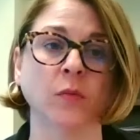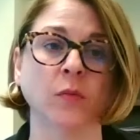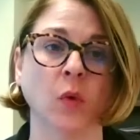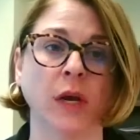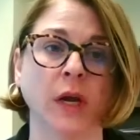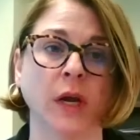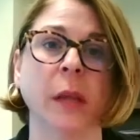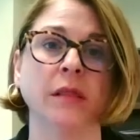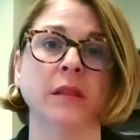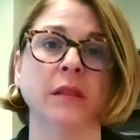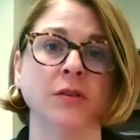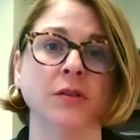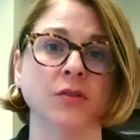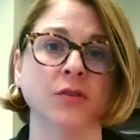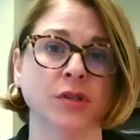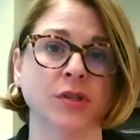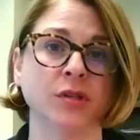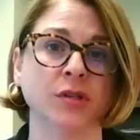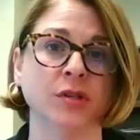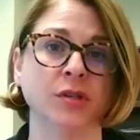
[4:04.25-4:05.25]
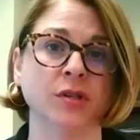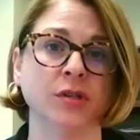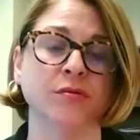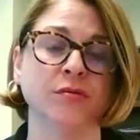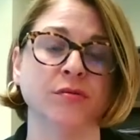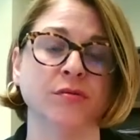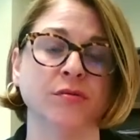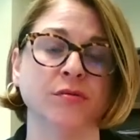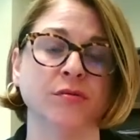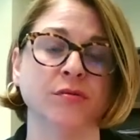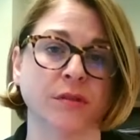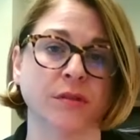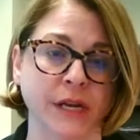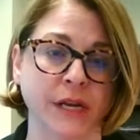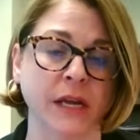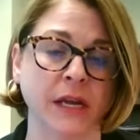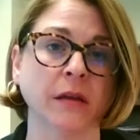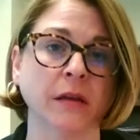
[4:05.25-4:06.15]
one, then two, then three